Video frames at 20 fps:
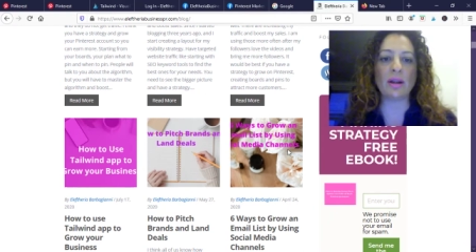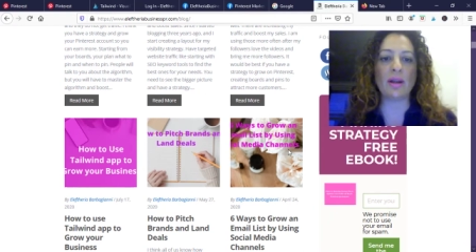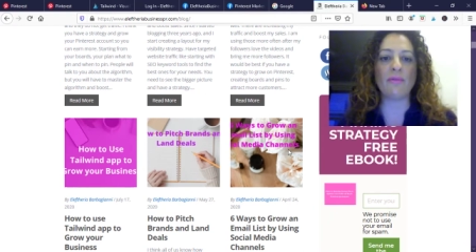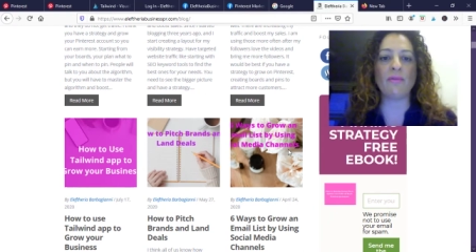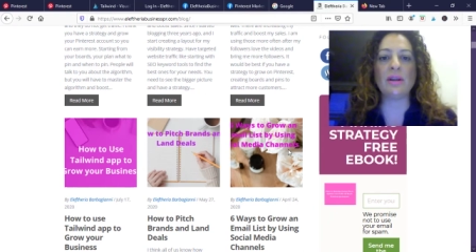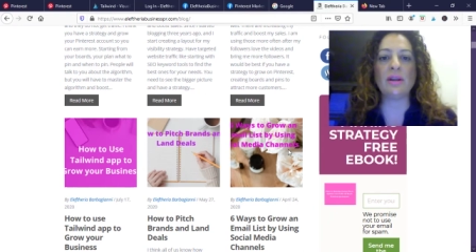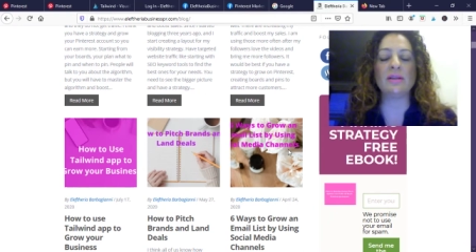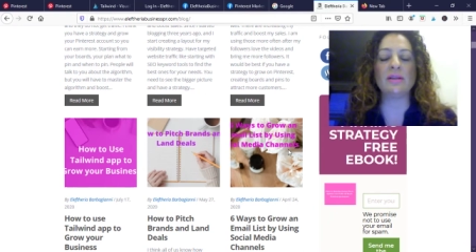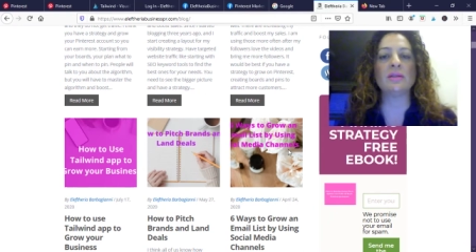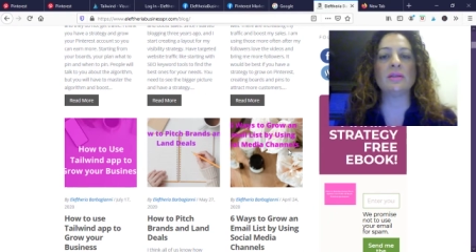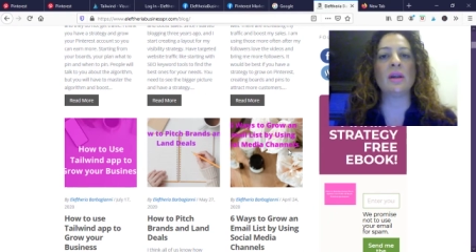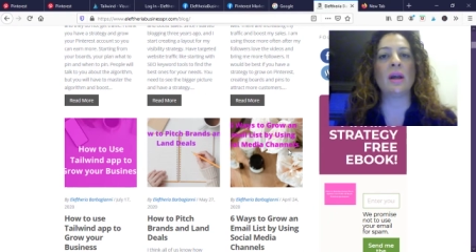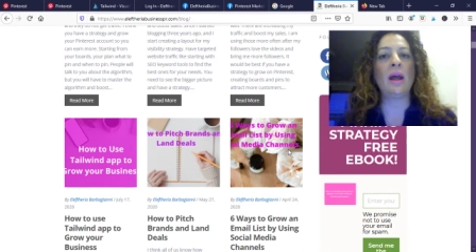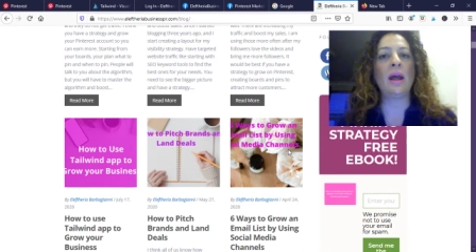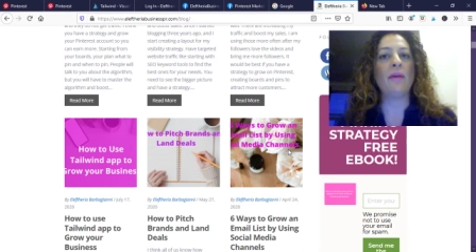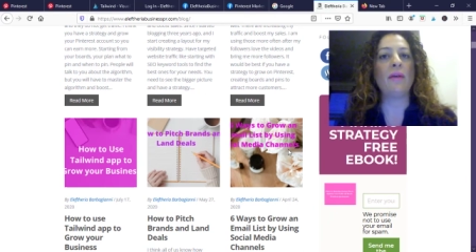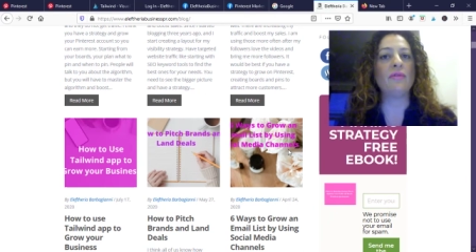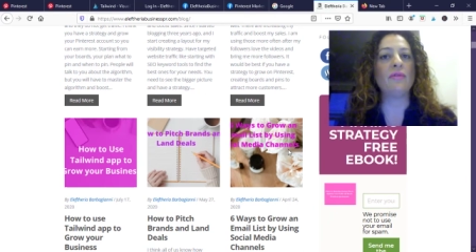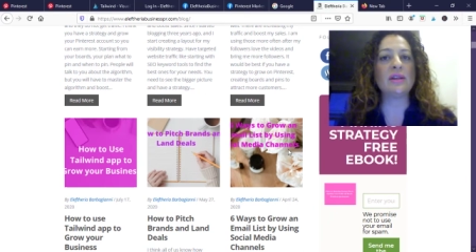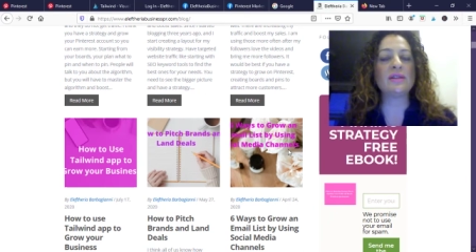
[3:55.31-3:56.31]
And then
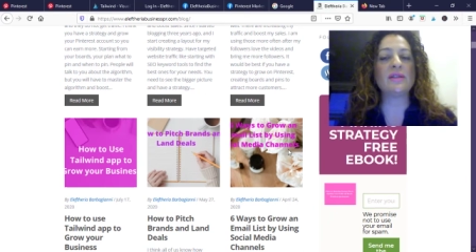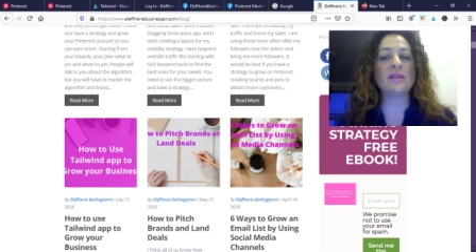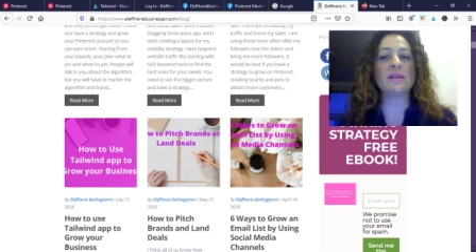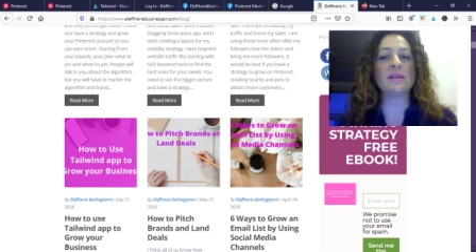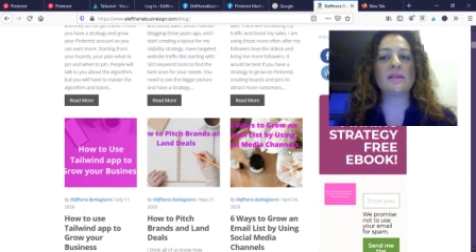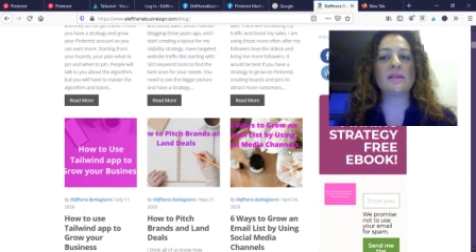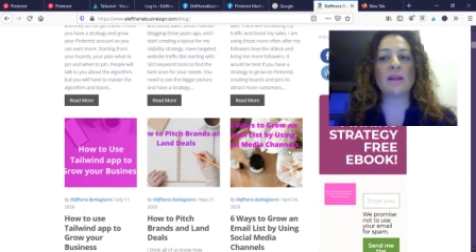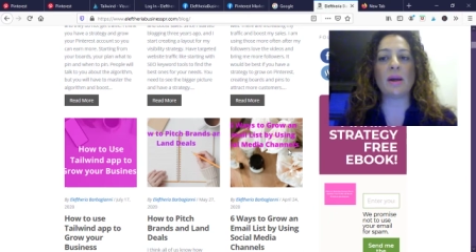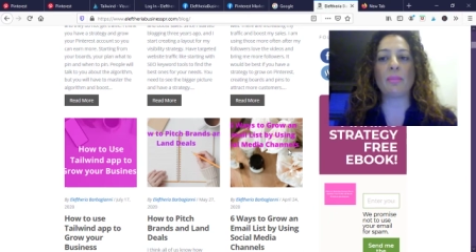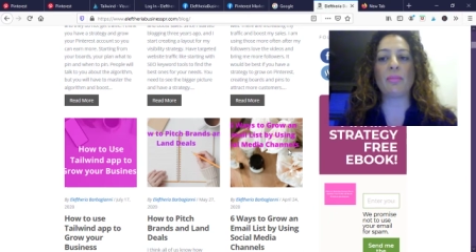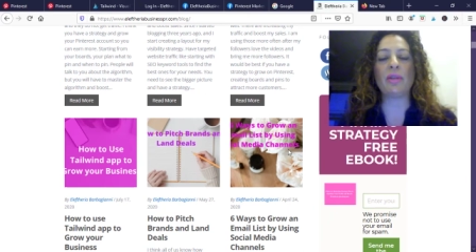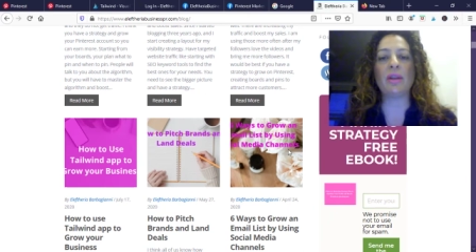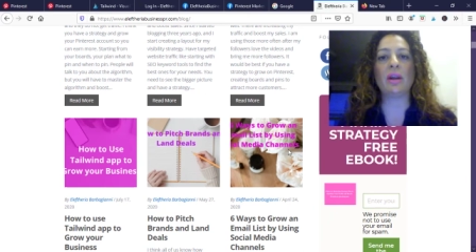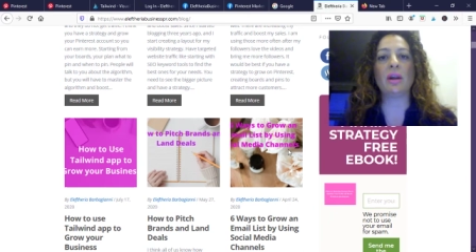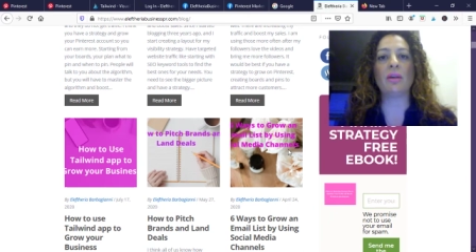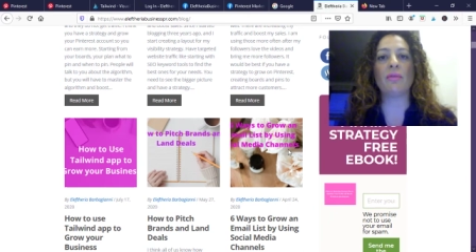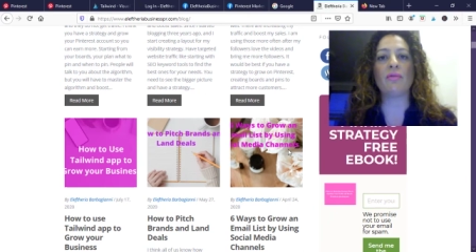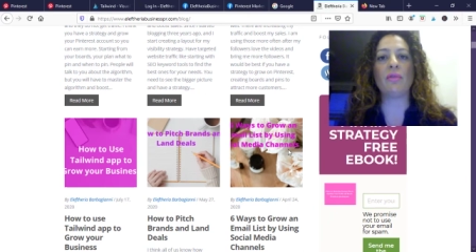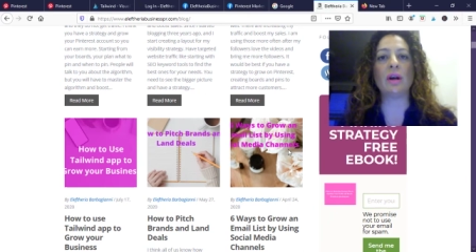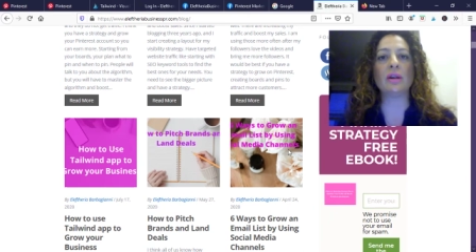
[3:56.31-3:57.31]
this is
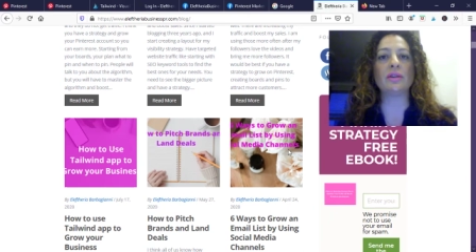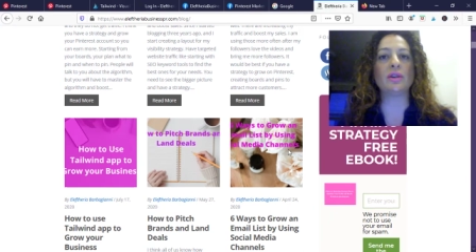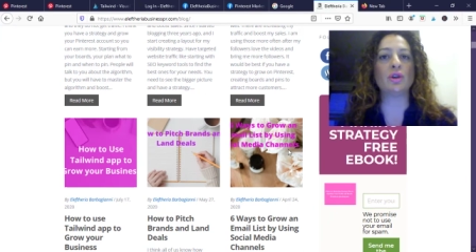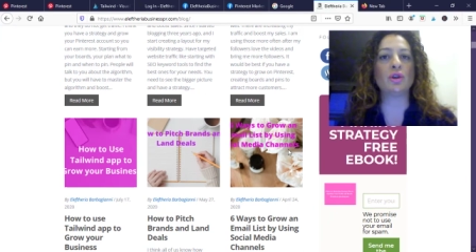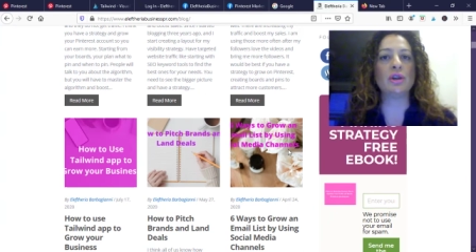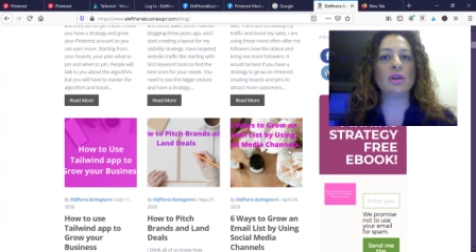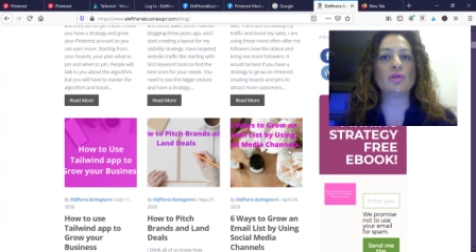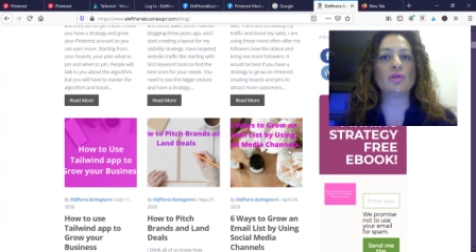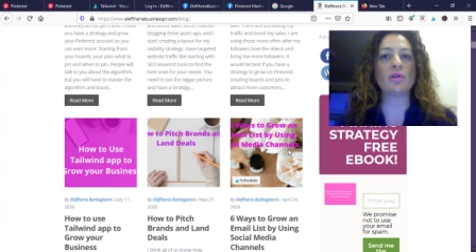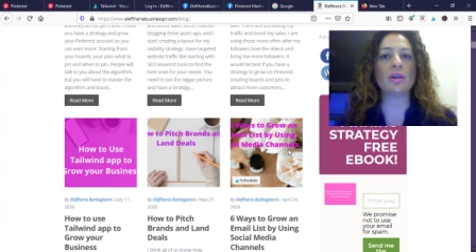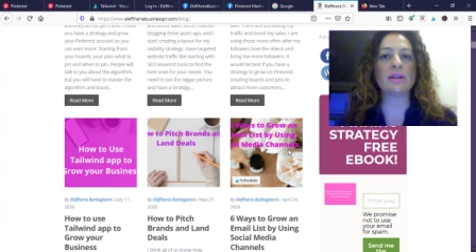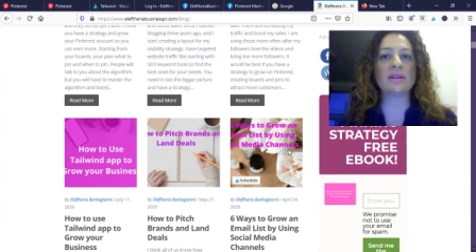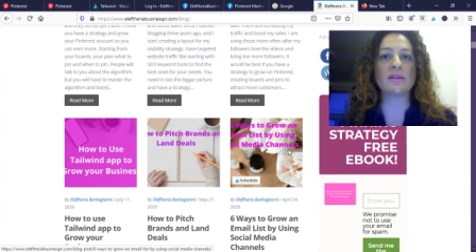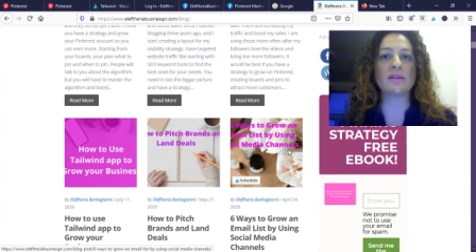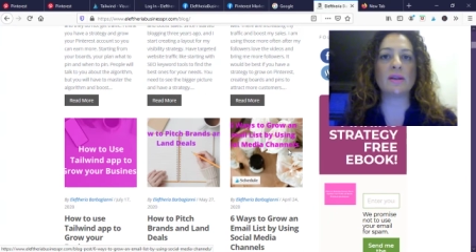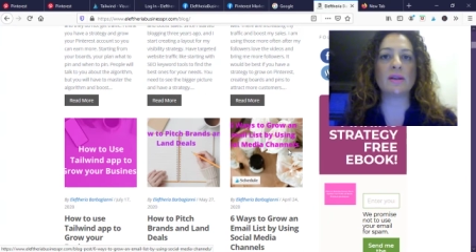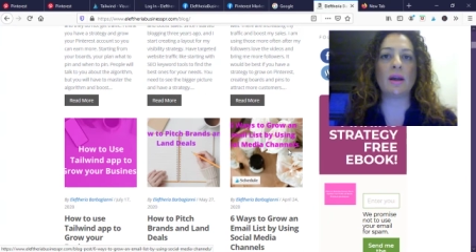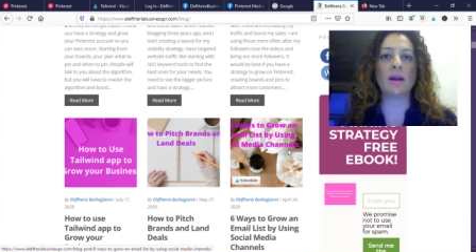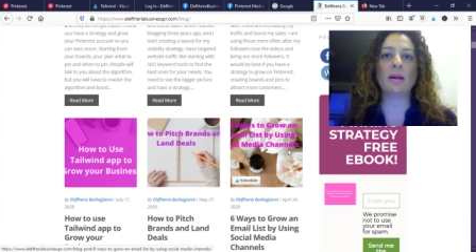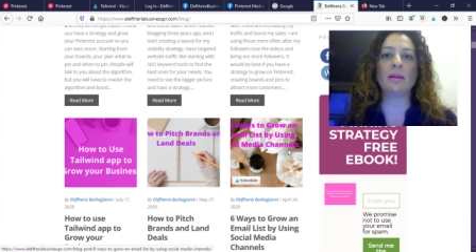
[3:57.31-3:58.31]
something that you need to
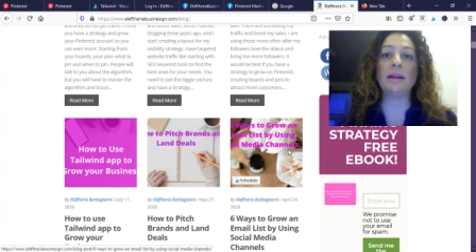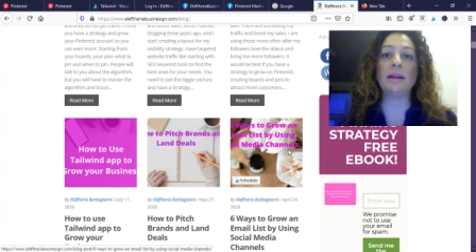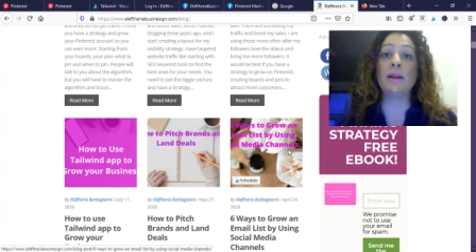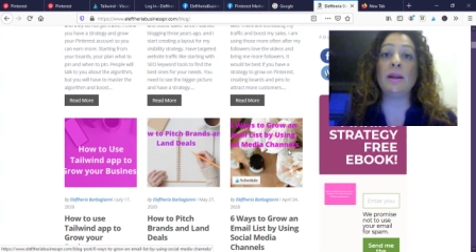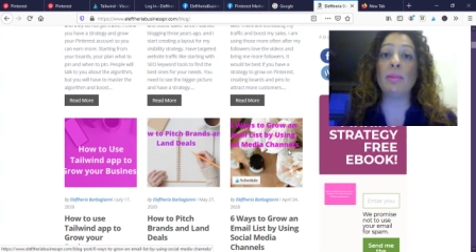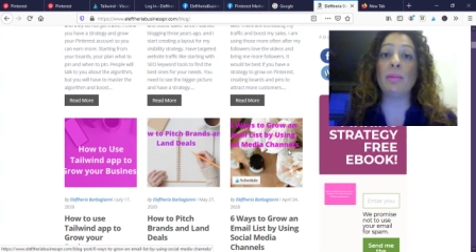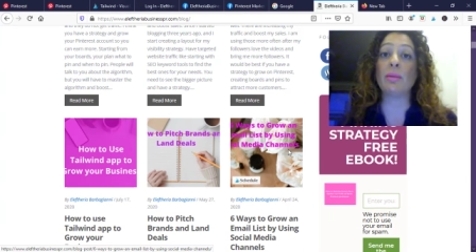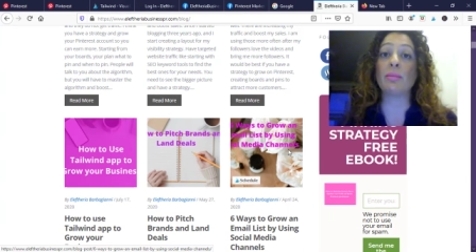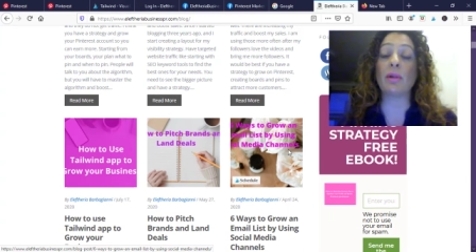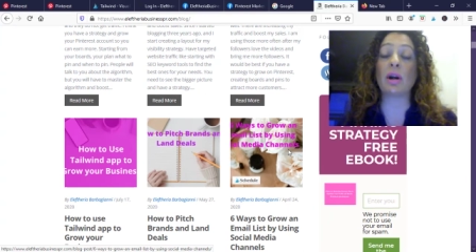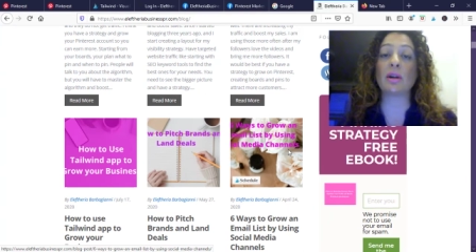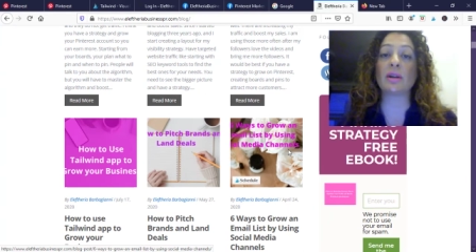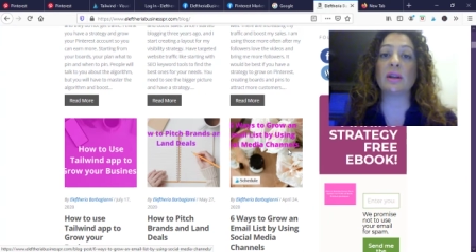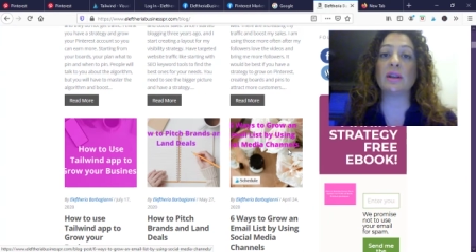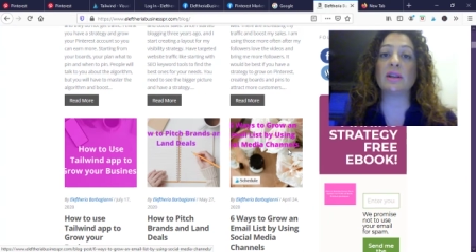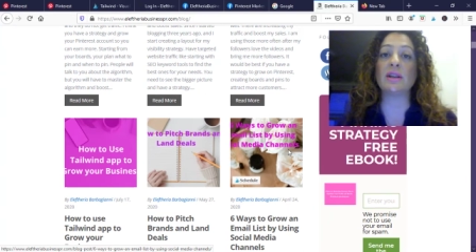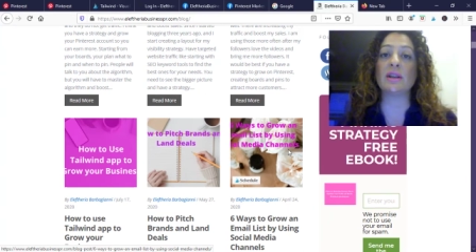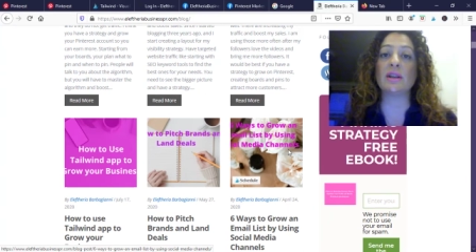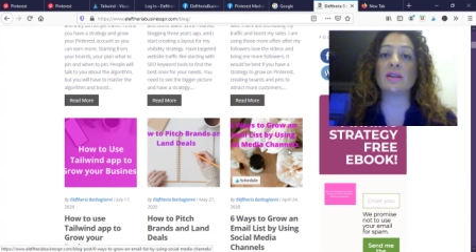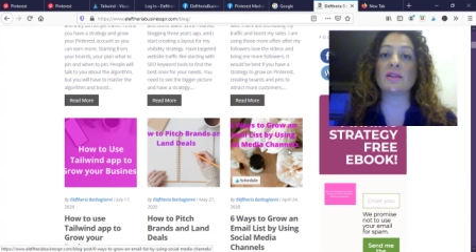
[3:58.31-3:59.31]
understand. Email
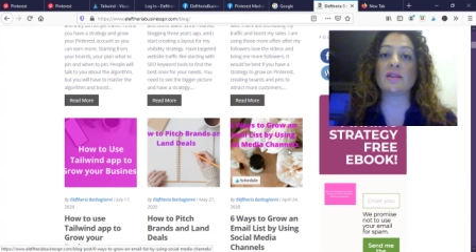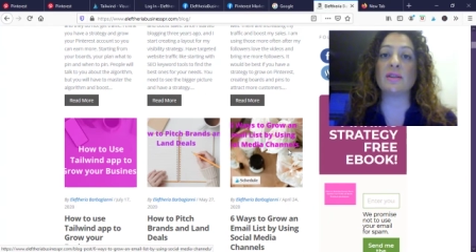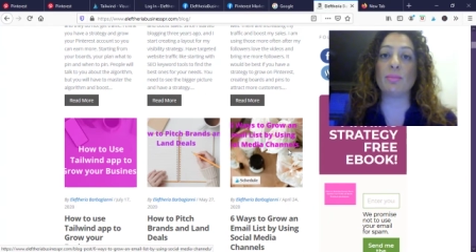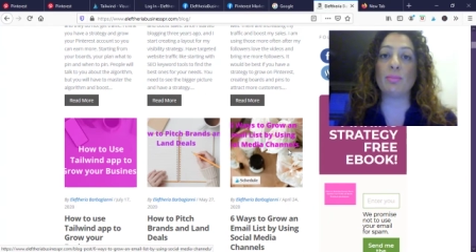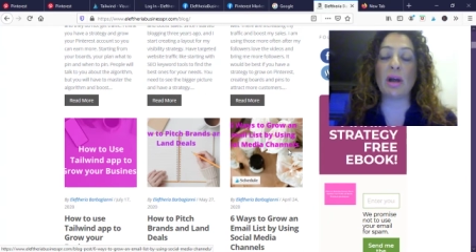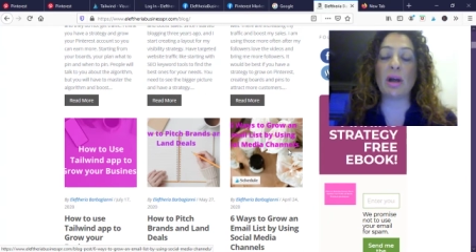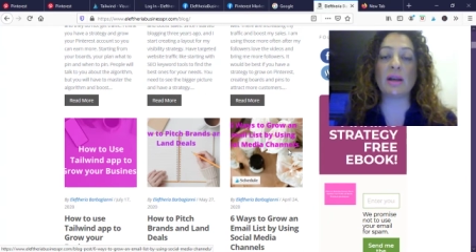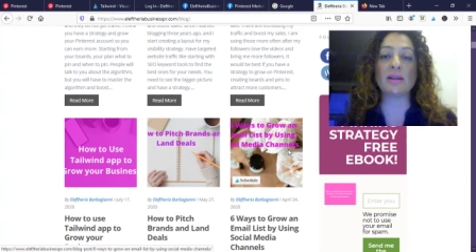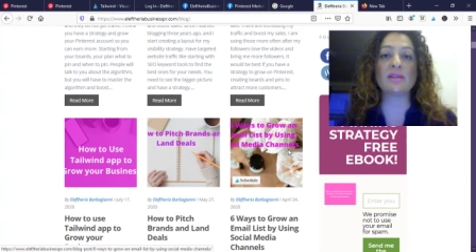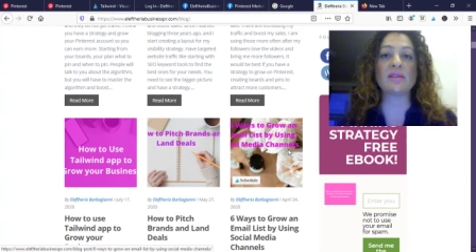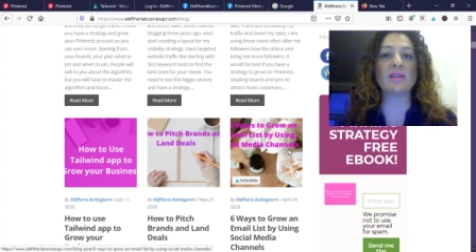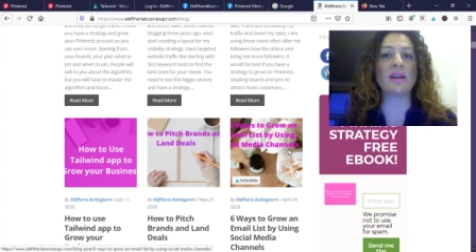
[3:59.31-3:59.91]
marketing is the best